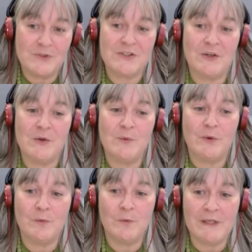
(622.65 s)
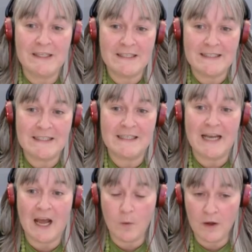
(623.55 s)
So what we did in
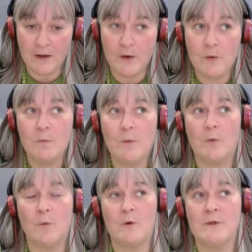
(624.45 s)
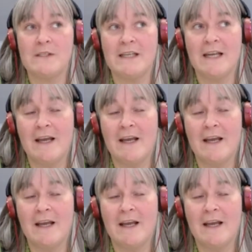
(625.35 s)
our home was